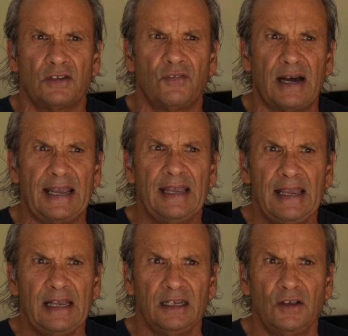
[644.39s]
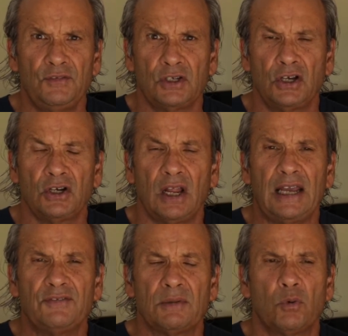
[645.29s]
If I lived a good
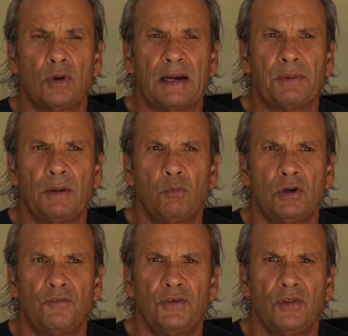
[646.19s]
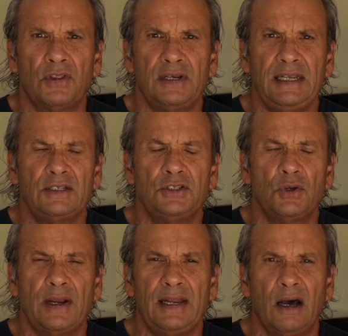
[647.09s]
life, number one, I probably wouldn't feel the need to
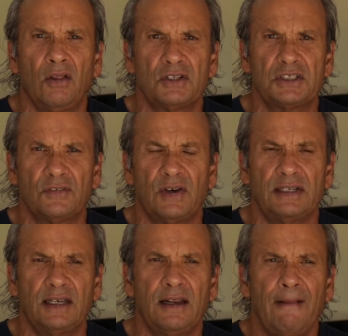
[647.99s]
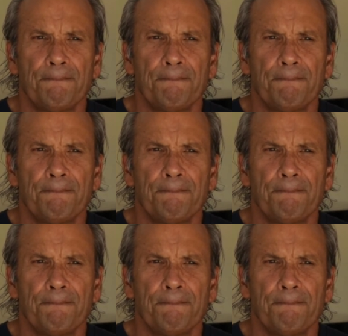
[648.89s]
do all the stuff I did.